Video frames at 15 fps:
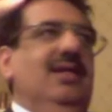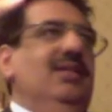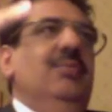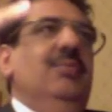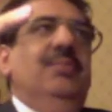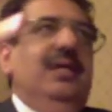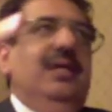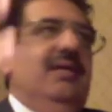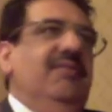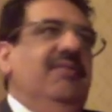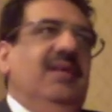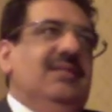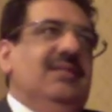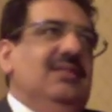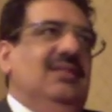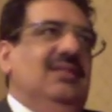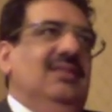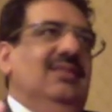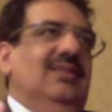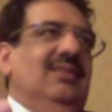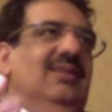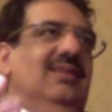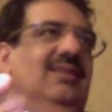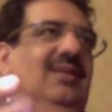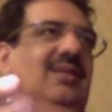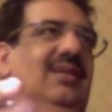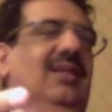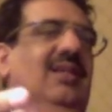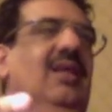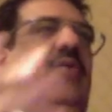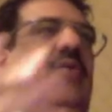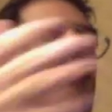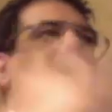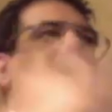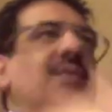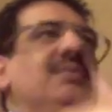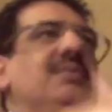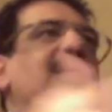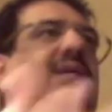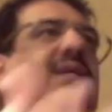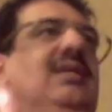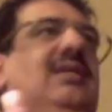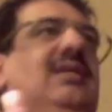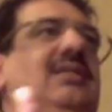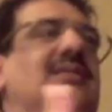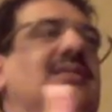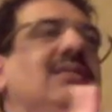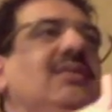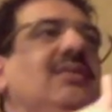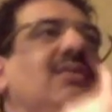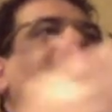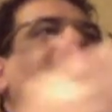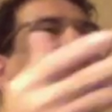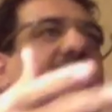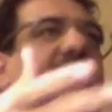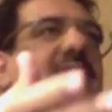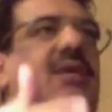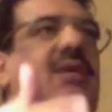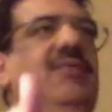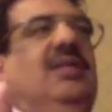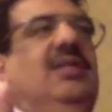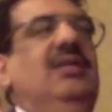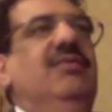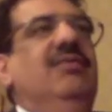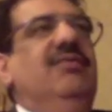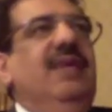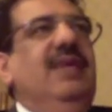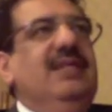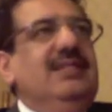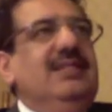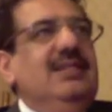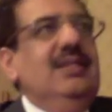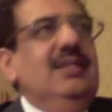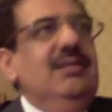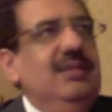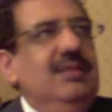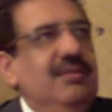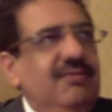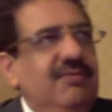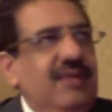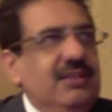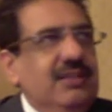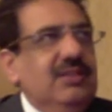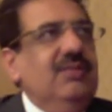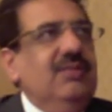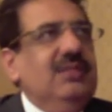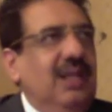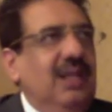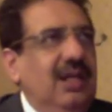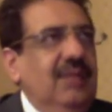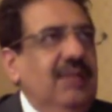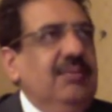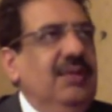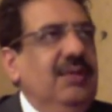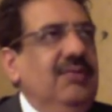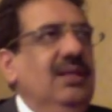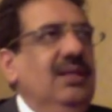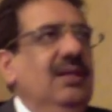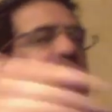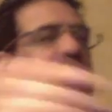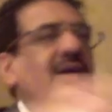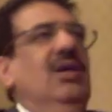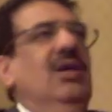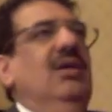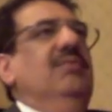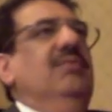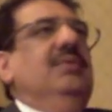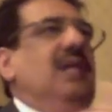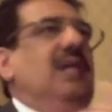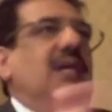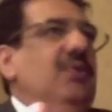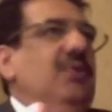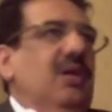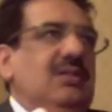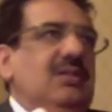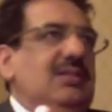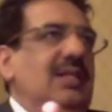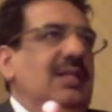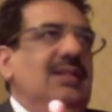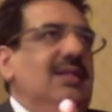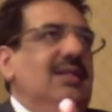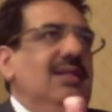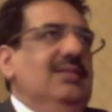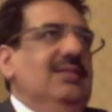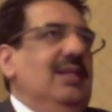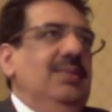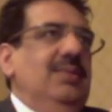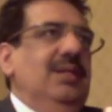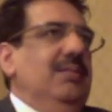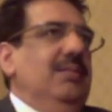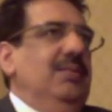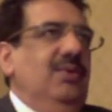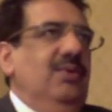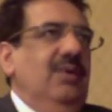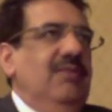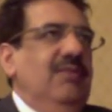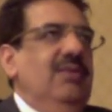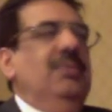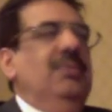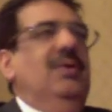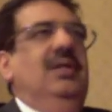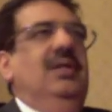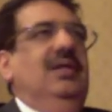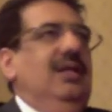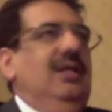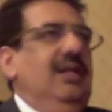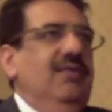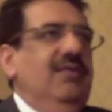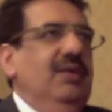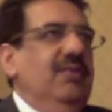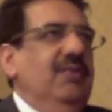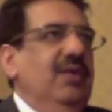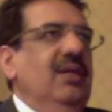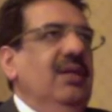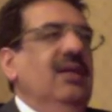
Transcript: you better fix it. Mm. Now, all I'm saying is you fix it. Now, whether you fix it in the fashion which I am giving, which I'm not saying that it is applicable to everybody in every way,